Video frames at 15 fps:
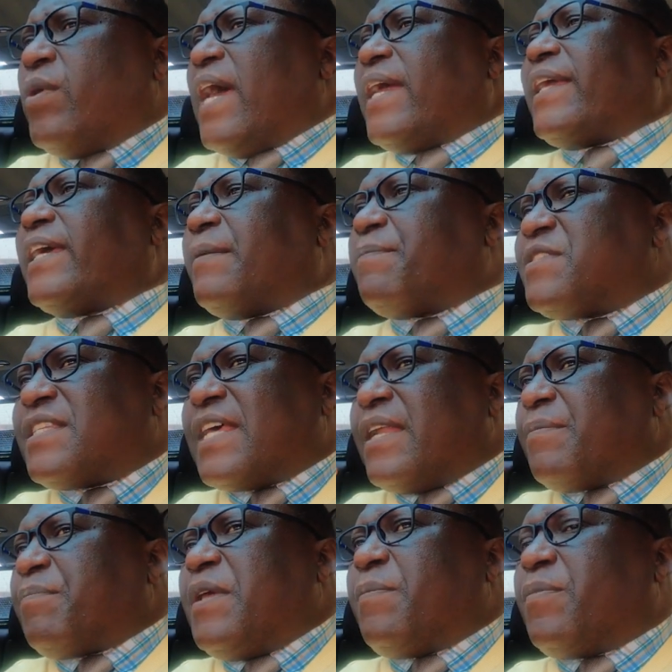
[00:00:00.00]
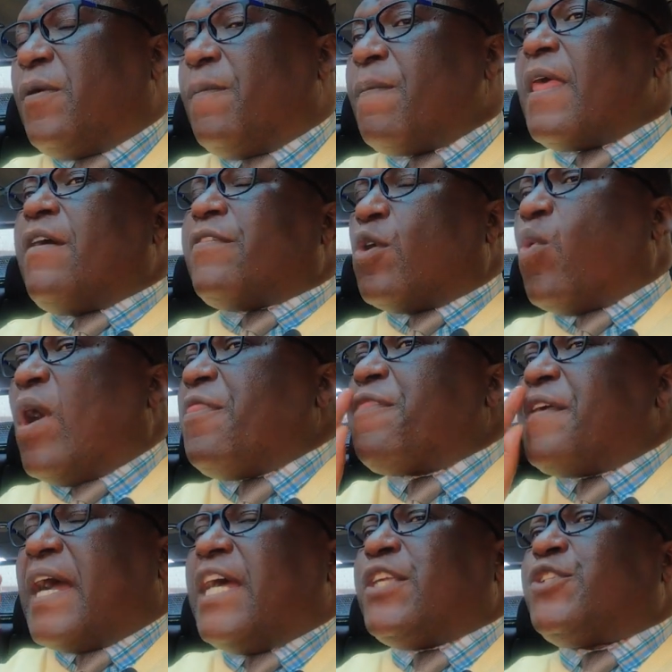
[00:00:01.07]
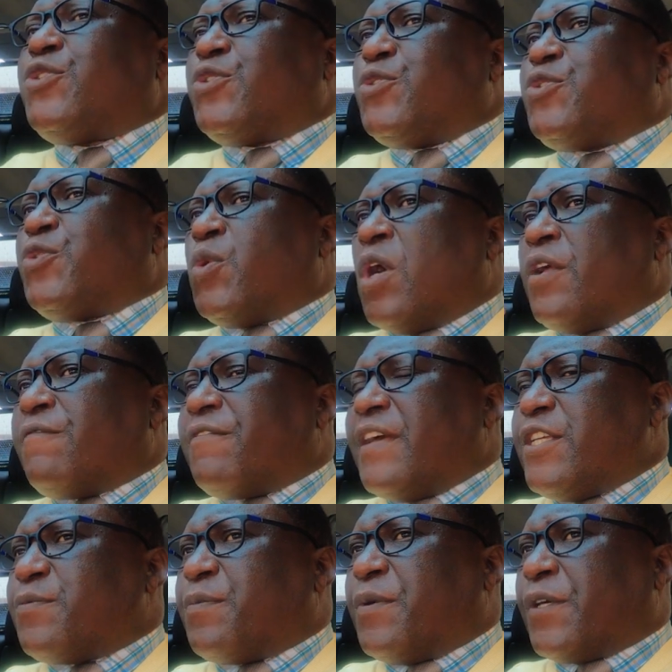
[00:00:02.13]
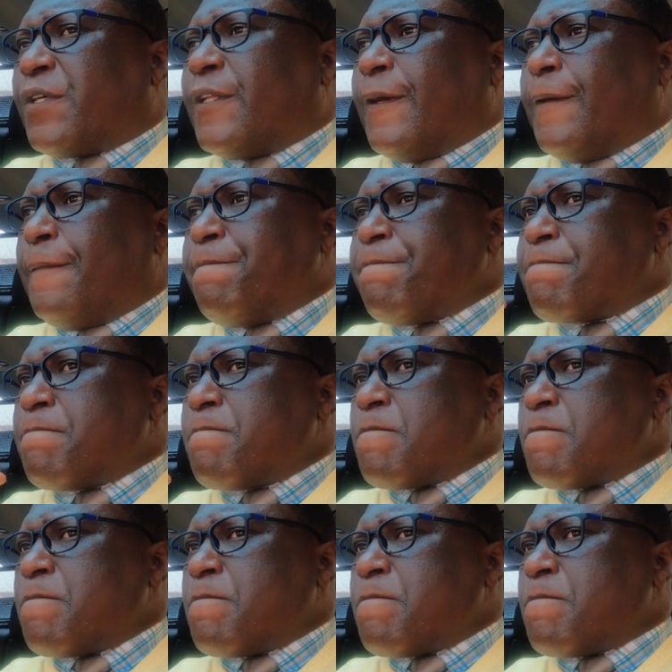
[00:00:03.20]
When I get upset at people, the one thing I do on Facebook, though,